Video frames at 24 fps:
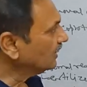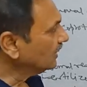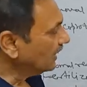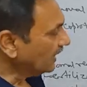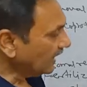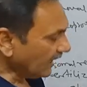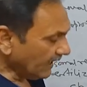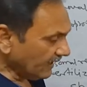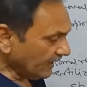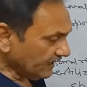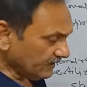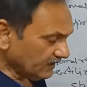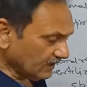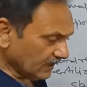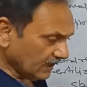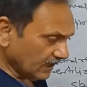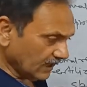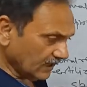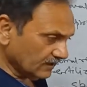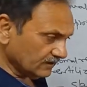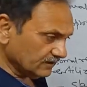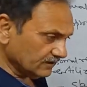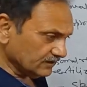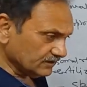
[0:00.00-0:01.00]
and
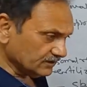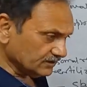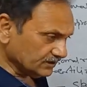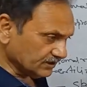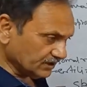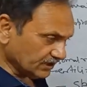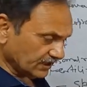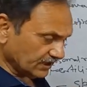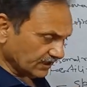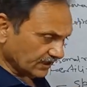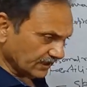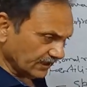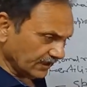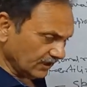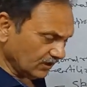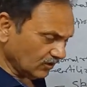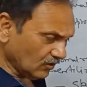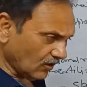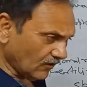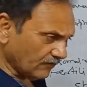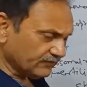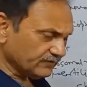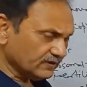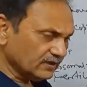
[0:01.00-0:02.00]
the thickening
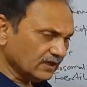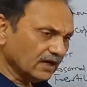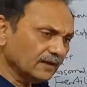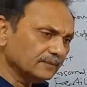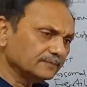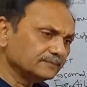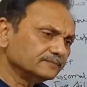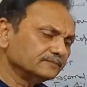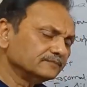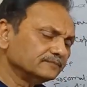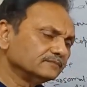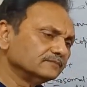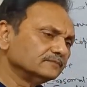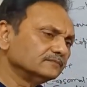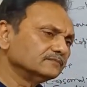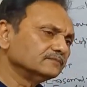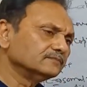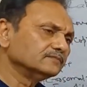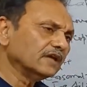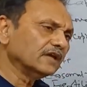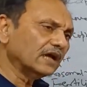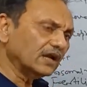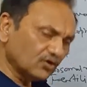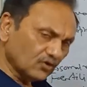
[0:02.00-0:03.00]
of the
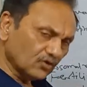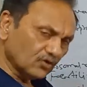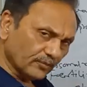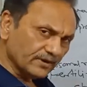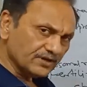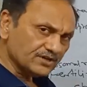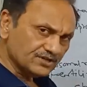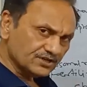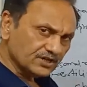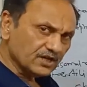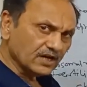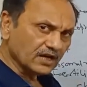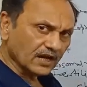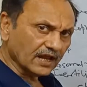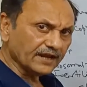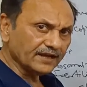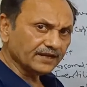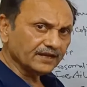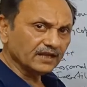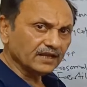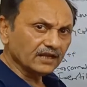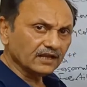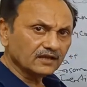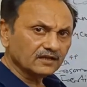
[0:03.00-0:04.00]
endometrial
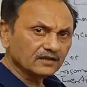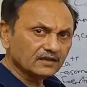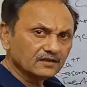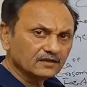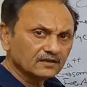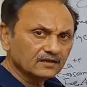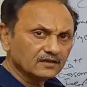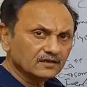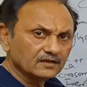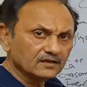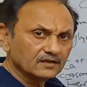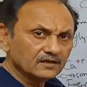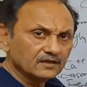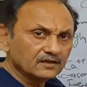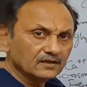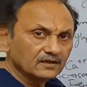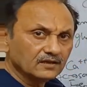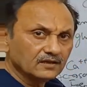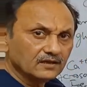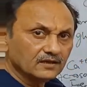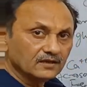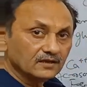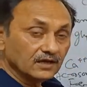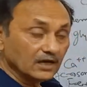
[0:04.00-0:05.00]
lining
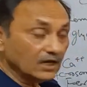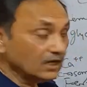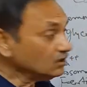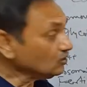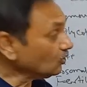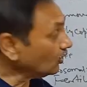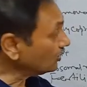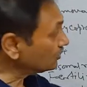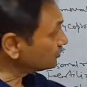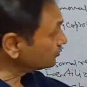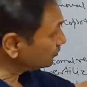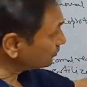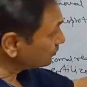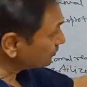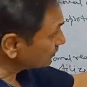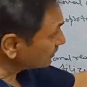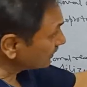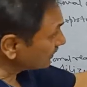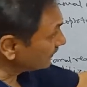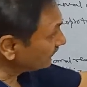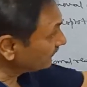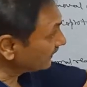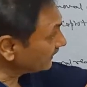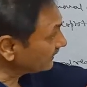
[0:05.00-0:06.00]
is also
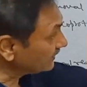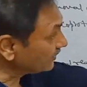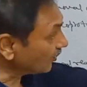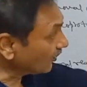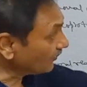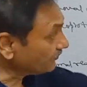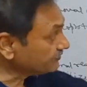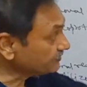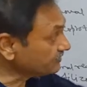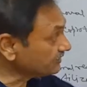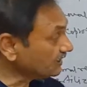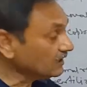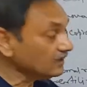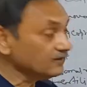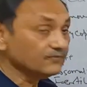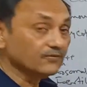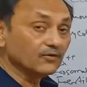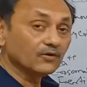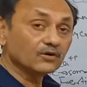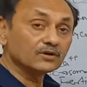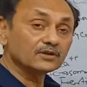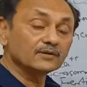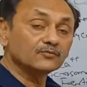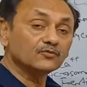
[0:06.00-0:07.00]
served as the obstacle
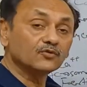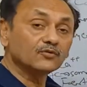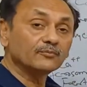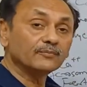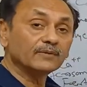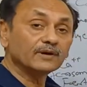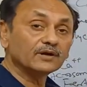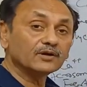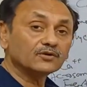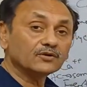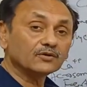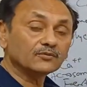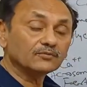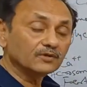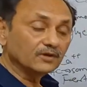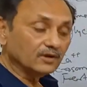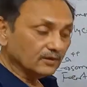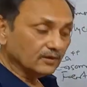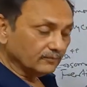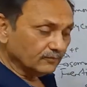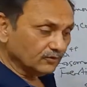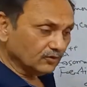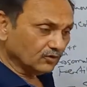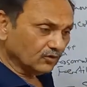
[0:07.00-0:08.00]
for the movement,
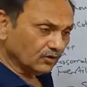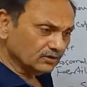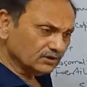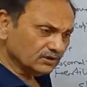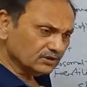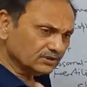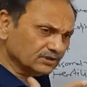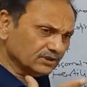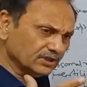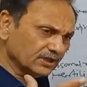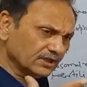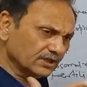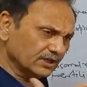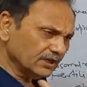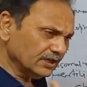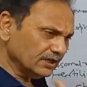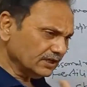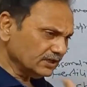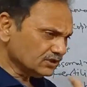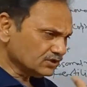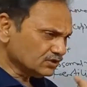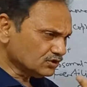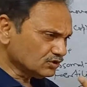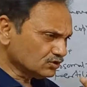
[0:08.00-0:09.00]
because the thickening
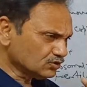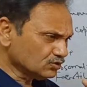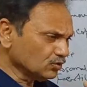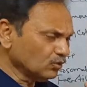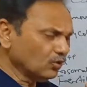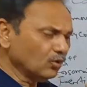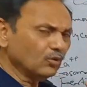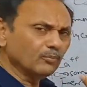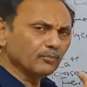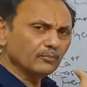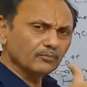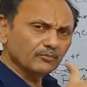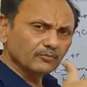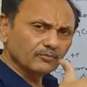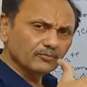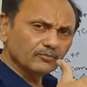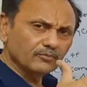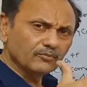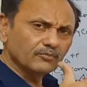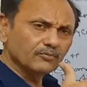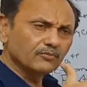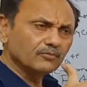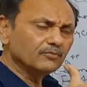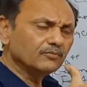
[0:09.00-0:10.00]
is so
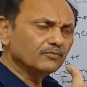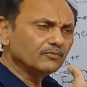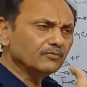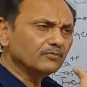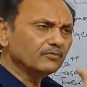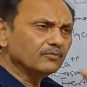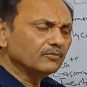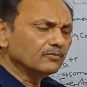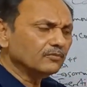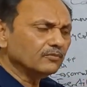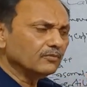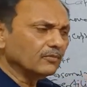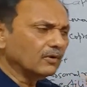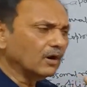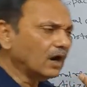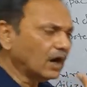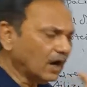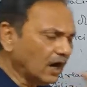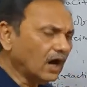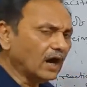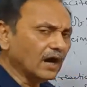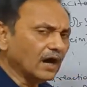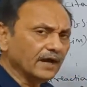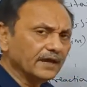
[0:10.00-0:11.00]

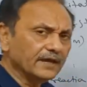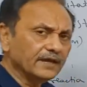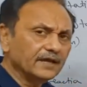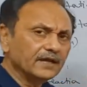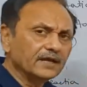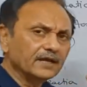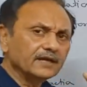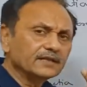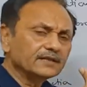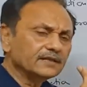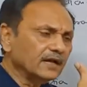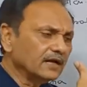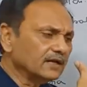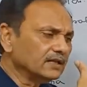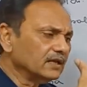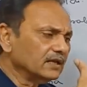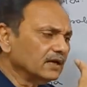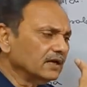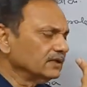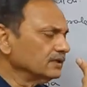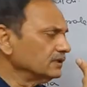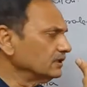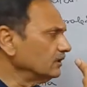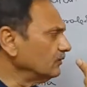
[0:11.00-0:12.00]
high
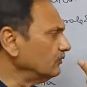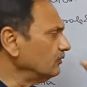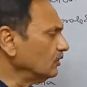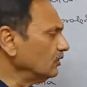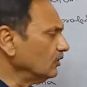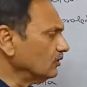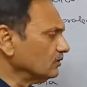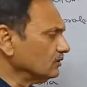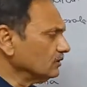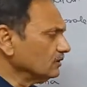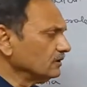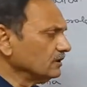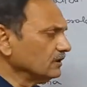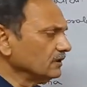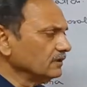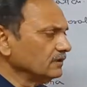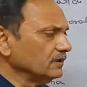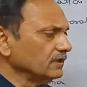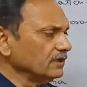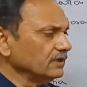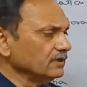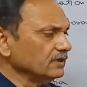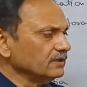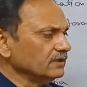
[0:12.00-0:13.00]
that they will not
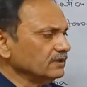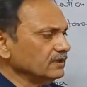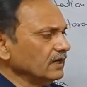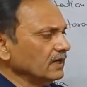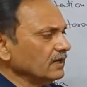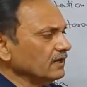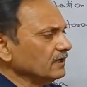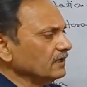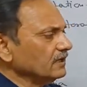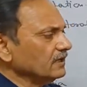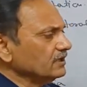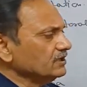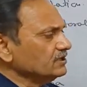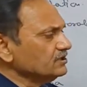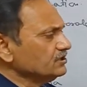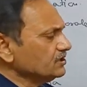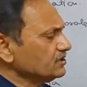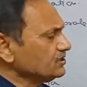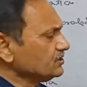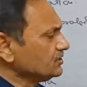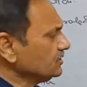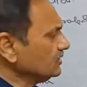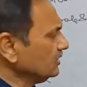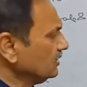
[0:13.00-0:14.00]
they are just